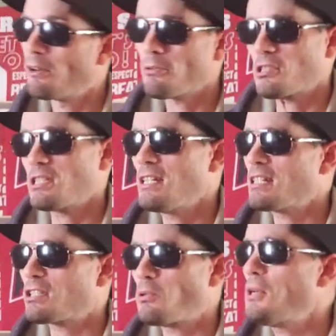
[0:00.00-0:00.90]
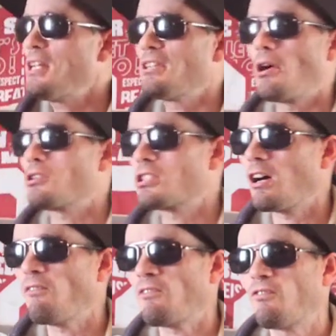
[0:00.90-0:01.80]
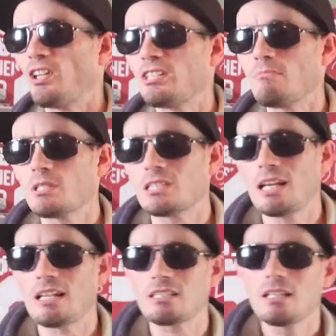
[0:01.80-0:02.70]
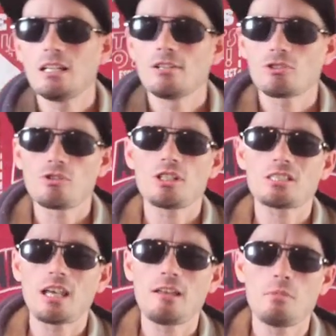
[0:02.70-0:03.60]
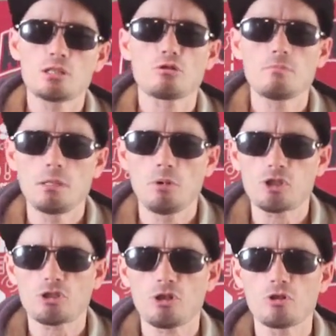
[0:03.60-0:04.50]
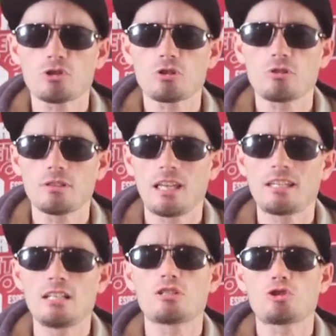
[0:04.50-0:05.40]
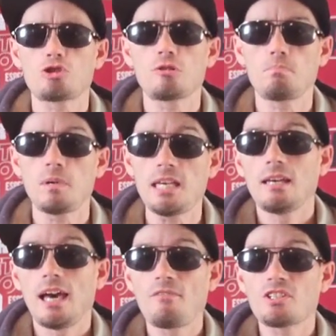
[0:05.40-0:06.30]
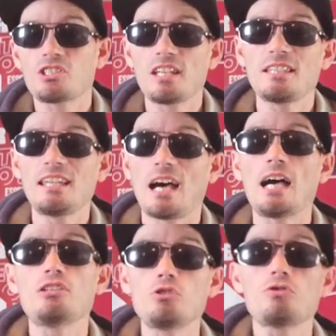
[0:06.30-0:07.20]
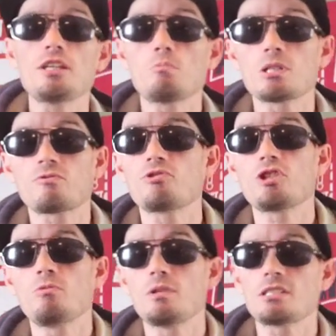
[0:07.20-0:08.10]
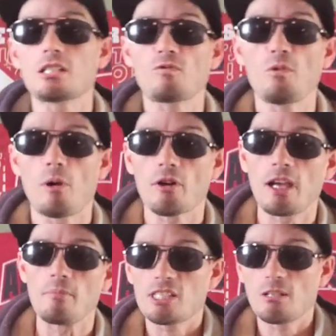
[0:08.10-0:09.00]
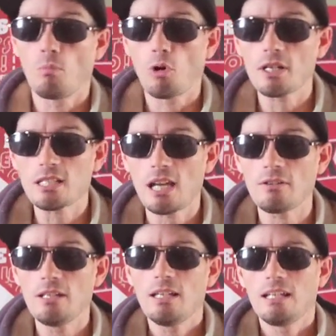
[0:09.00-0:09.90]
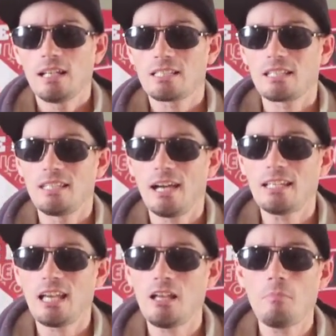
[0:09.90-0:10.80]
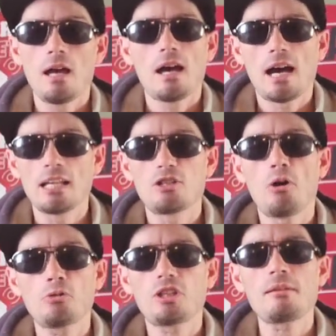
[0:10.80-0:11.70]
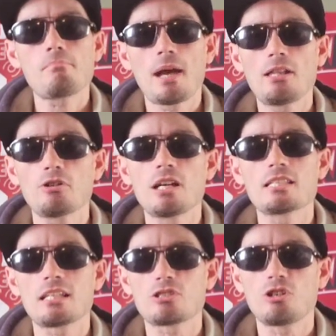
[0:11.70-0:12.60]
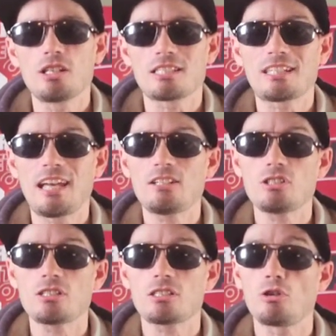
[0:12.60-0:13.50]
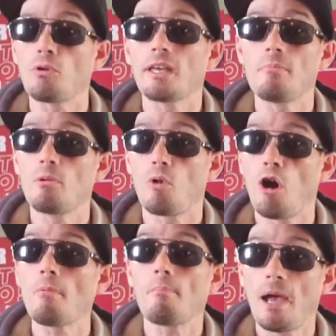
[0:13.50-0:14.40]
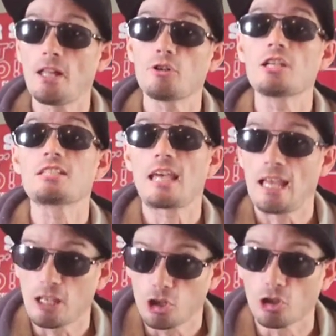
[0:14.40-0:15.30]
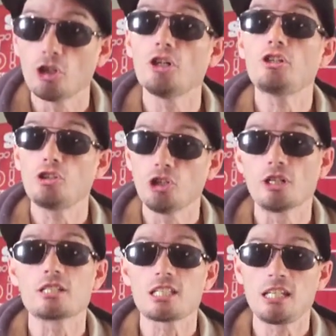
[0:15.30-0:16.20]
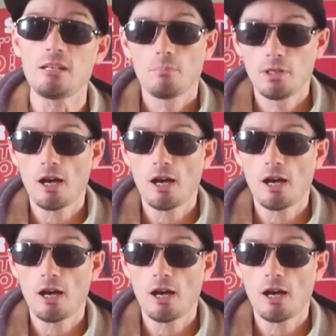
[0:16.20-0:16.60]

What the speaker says: don't see us quitting those self-inflicted mistakes, so this game is going to be much closer than it should be. Having said that, I do think West Virginia wins this football game. It's in Morgantown. It's a night game. I don't think Baylor is as good as Kansas. Don't get me wrong. Baylor is a good, good team, but